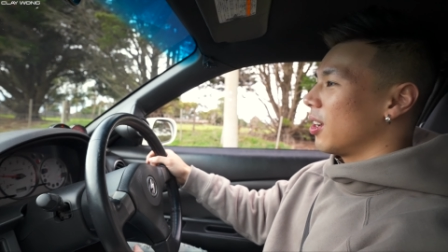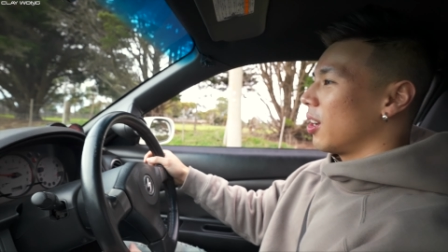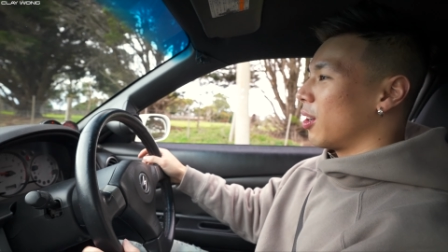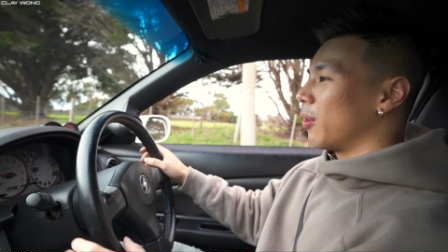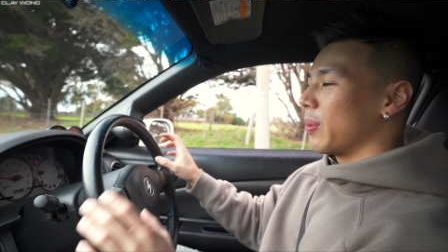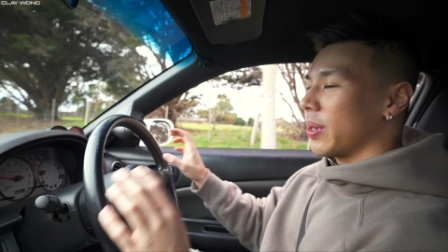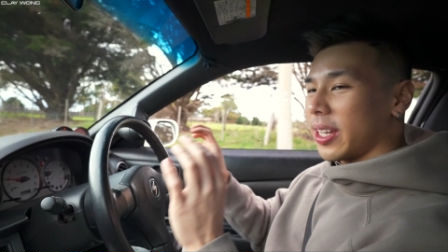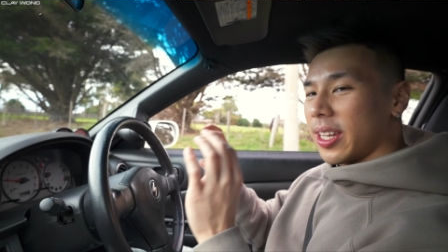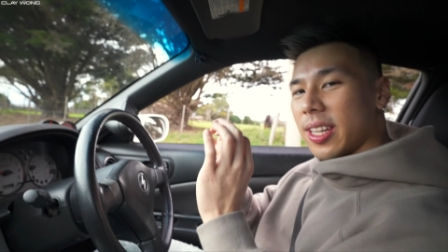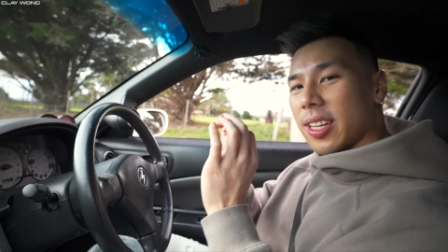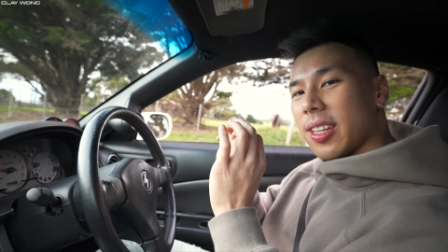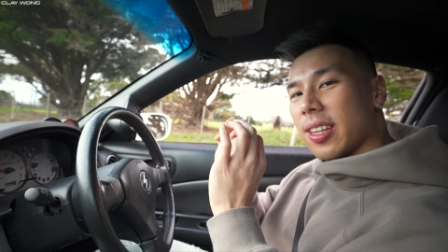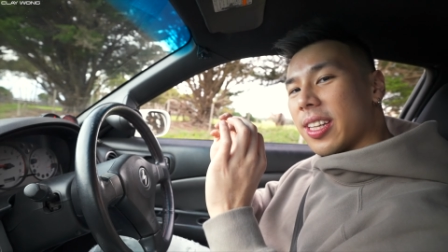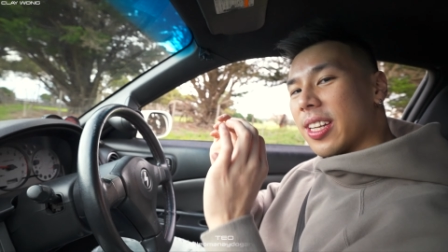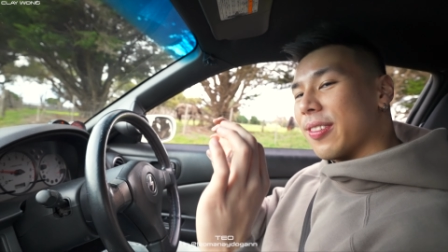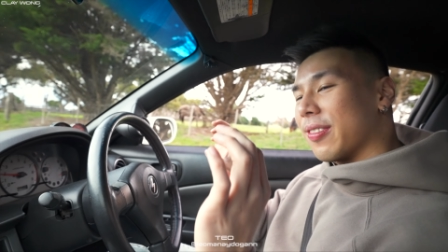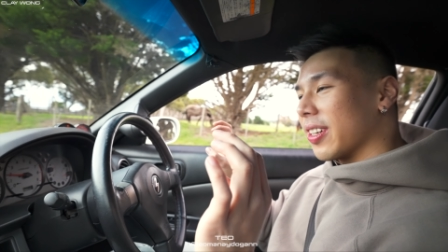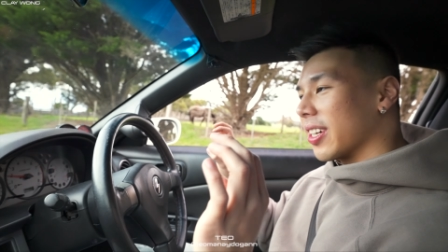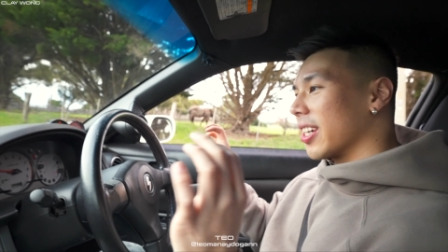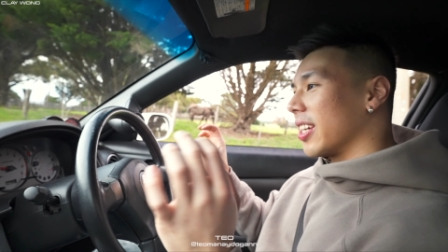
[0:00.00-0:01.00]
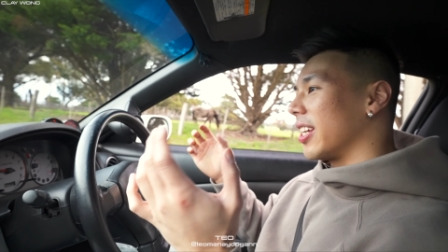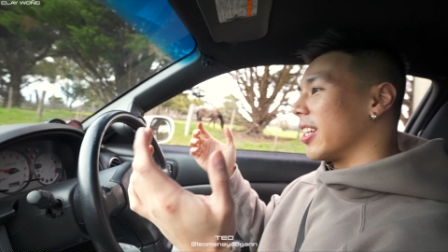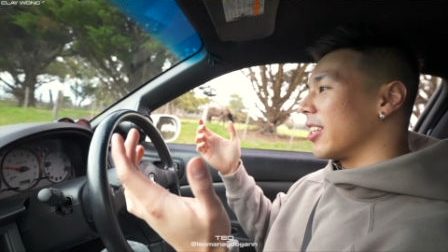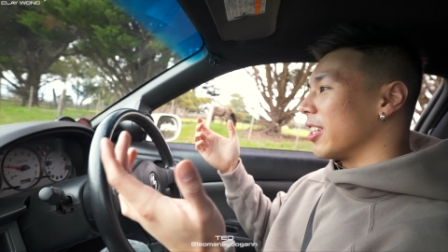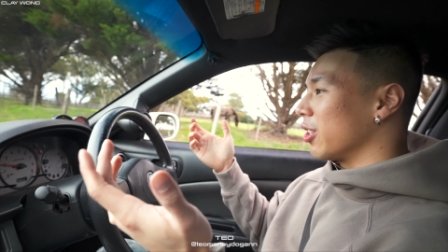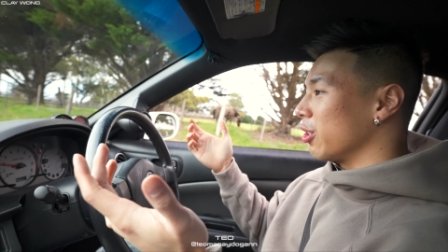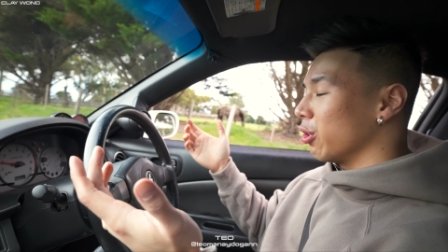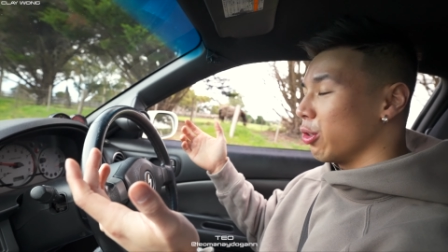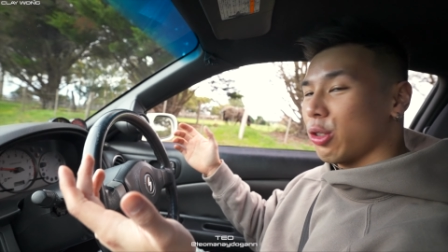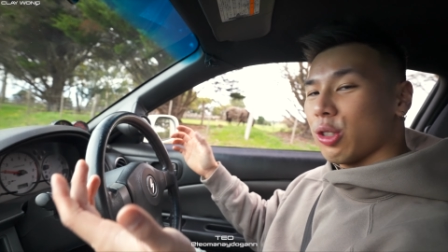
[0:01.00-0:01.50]
I'll be leaving it in the
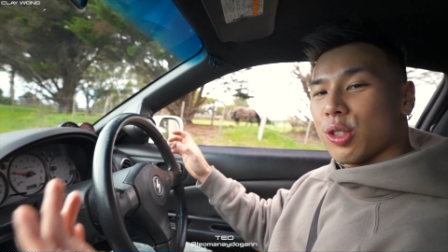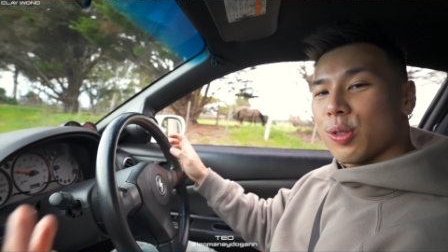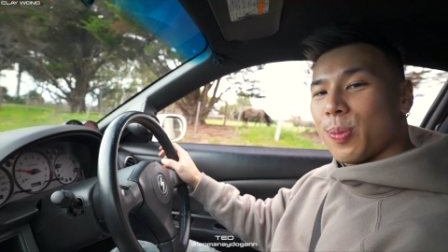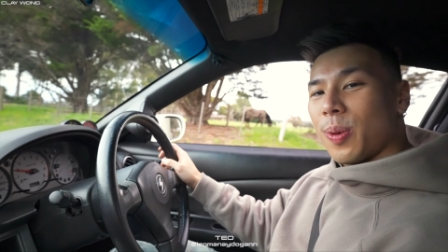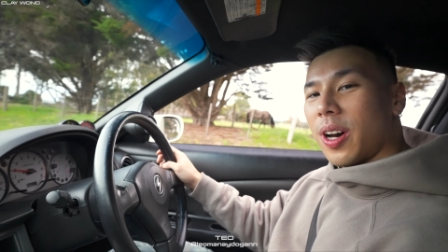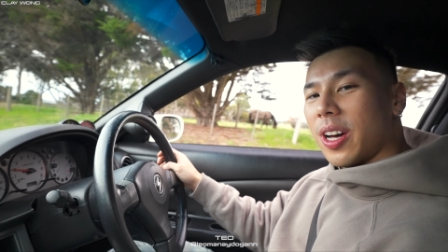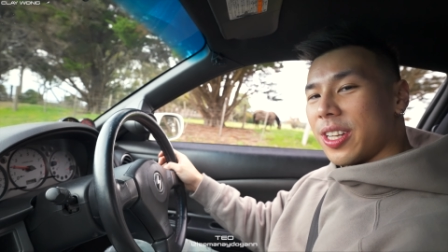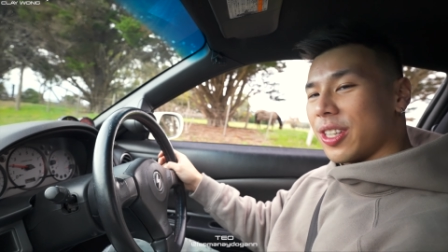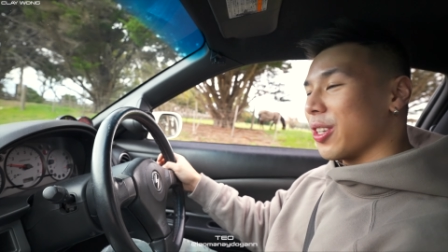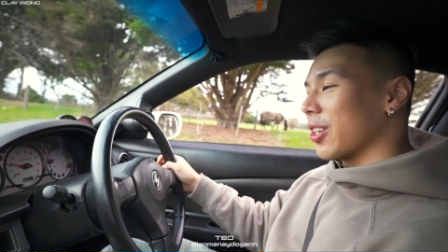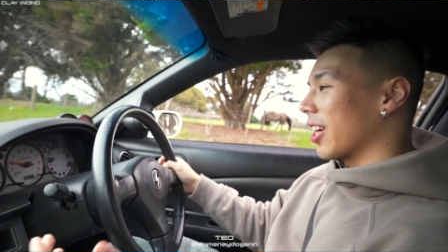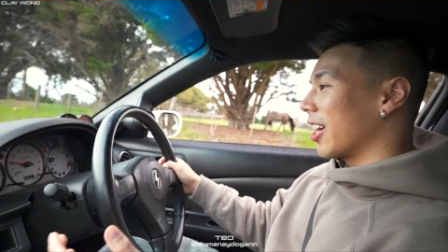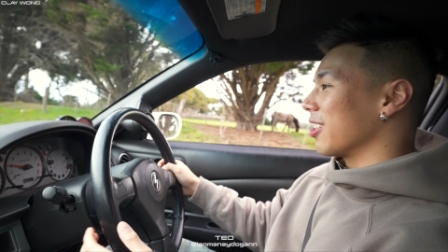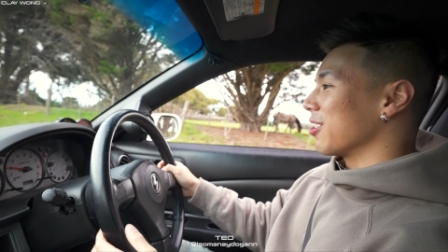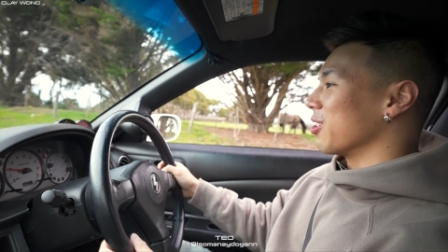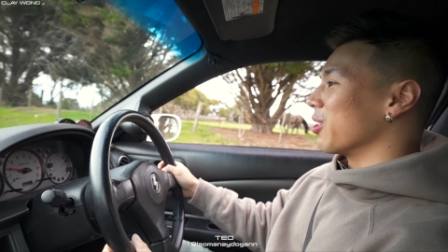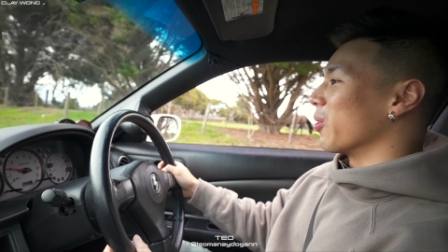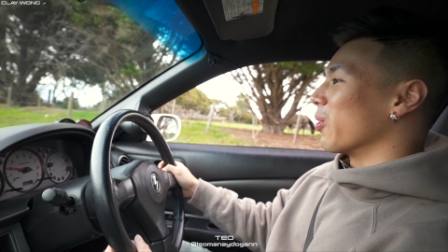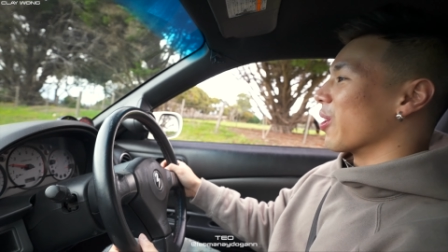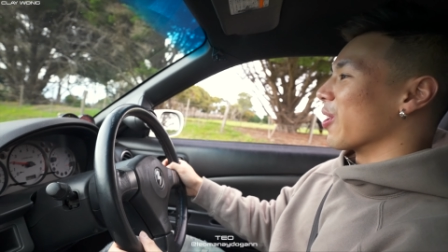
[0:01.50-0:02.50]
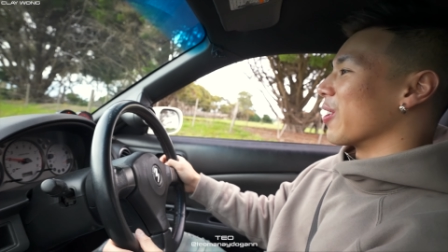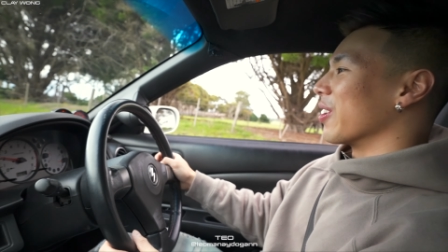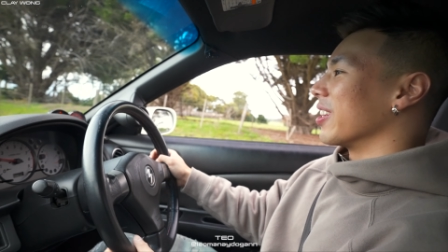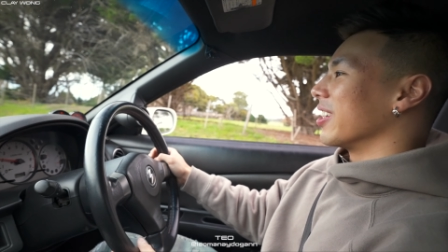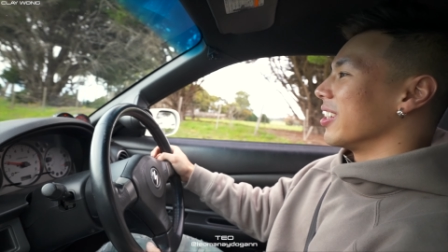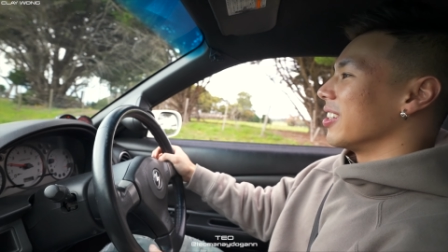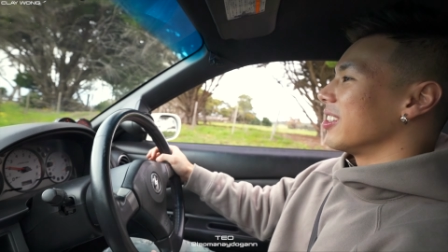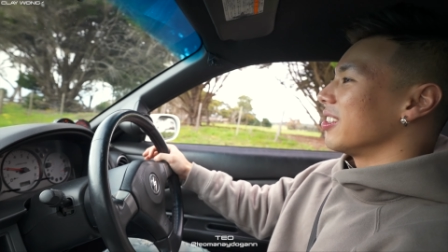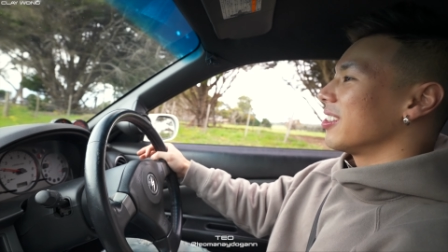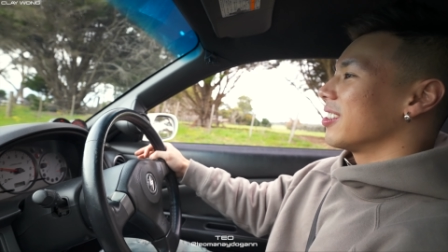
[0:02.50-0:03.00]
usual spot. You guys know where it
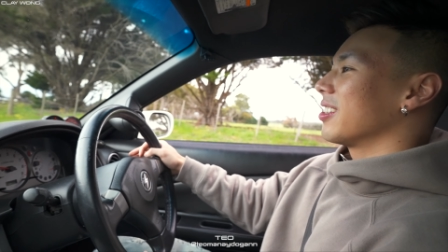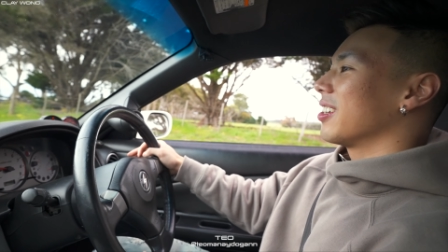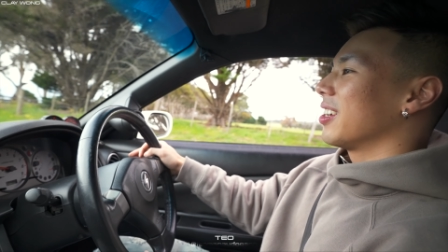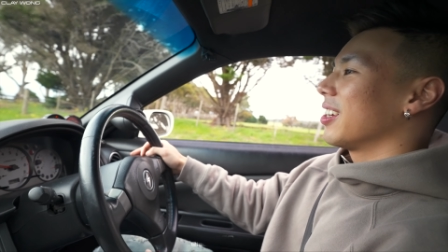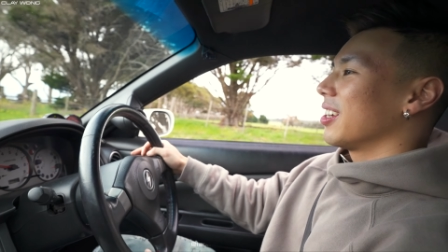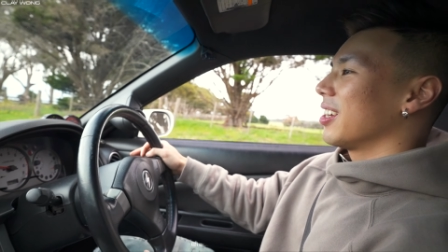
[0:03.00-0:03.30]
is.